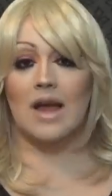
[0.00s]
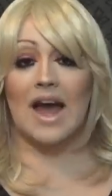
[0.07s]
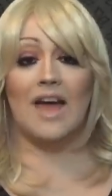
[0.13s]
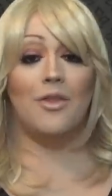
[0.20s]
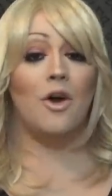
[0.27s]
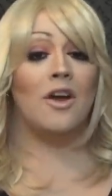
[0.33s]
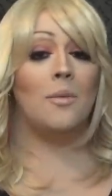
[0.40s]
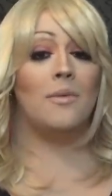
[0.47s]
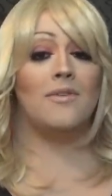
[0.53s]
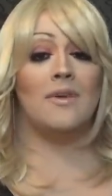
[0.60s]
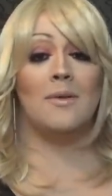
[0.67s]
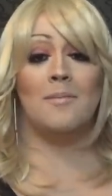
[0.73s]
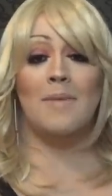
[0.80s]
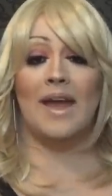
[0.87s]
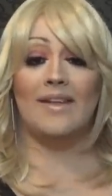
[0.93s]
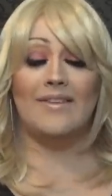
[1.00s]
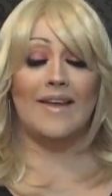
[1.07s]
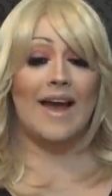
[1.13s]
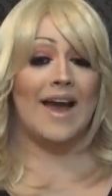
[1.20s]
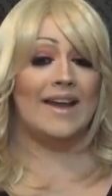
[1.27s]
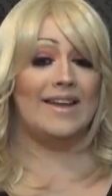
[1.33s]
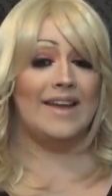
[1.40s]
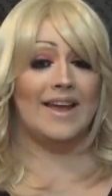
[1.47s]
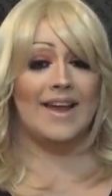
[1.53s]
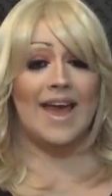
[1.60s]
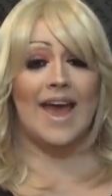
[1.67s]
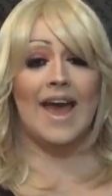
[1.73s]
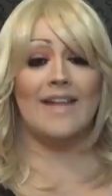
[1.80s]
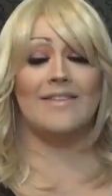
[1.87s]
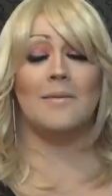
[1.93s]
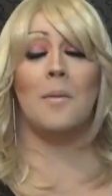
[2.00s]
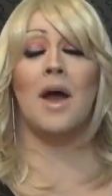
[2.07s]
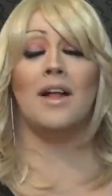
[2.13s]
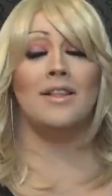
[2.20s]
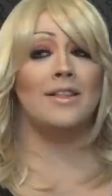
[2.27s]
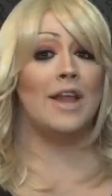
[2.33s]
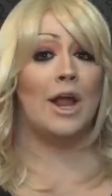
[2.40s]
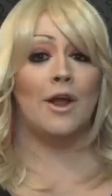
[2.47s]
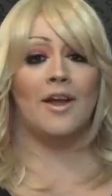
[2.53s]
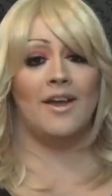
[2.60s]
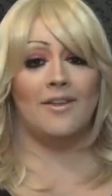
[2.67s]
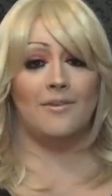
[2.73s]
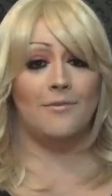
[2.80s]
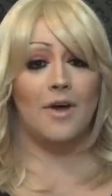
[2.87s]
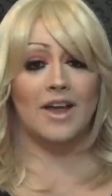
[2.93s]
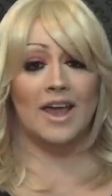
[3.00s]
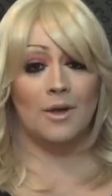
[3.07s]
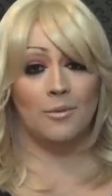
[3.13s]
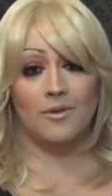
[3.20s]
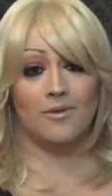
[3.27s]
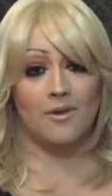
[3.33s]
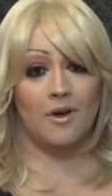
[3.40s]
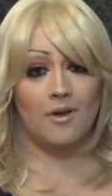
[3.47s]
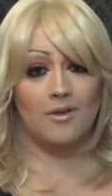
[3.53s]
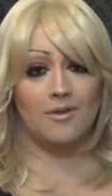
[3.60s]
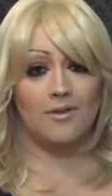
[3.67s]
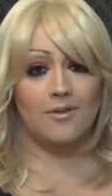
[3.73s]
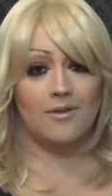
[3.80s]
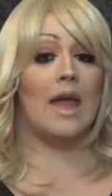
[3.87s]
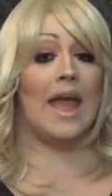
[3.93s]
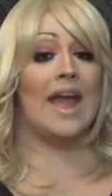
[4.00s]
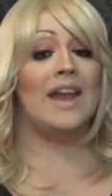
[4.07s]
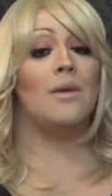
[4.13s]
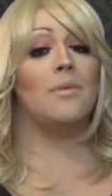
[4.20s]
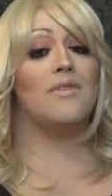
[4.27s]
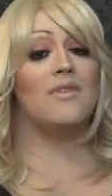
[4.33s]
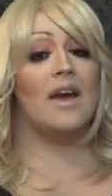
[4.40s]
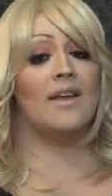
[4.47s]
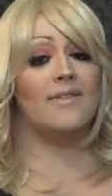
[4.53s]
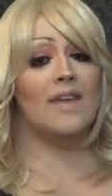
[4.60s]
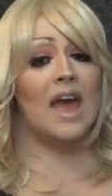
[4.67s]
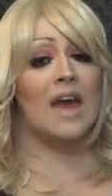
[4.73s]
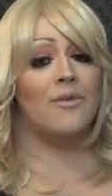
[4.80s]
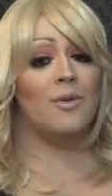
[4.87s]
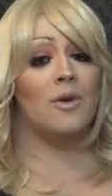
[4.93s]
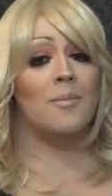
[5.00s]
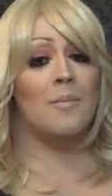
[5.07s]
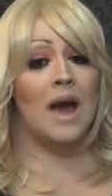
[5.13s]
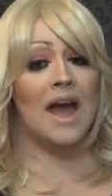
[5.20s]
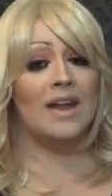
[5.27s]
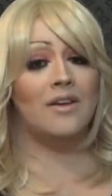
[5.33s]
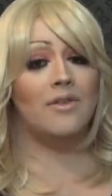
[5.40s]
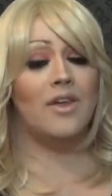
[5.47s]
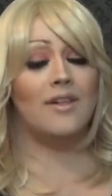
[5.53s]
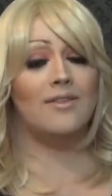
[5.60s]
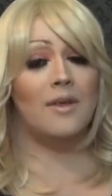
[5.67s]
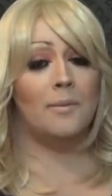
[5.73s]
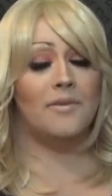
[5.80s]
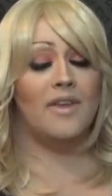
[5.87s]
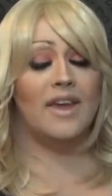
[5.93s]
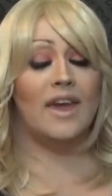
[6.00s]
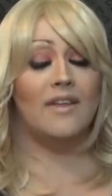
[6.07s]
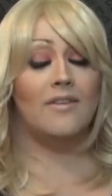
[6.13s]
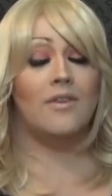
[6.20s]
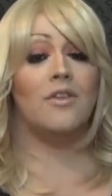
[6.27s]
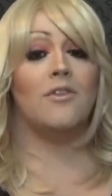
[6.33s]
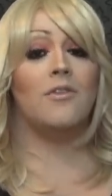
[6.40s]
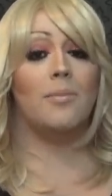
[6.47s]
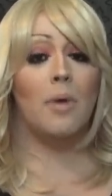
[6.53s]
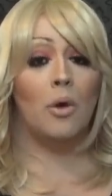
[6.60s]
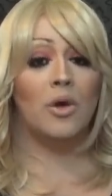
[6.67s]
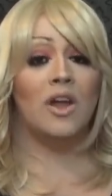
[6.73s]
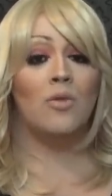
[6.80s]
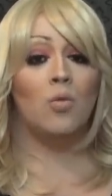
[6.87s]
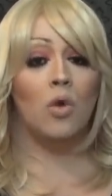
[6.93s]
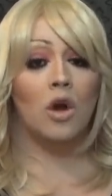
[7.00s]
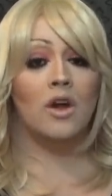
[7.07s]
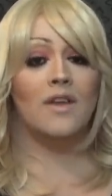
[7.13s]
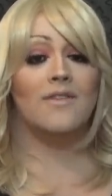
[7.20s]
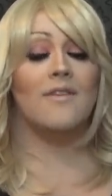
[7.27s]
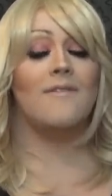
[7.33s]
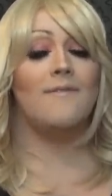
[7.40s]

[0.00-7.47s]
I thought it was an amazing idea and it had some hilarious fucking results. And it was nice to have a reminder that lip-syncing to the spoken word is a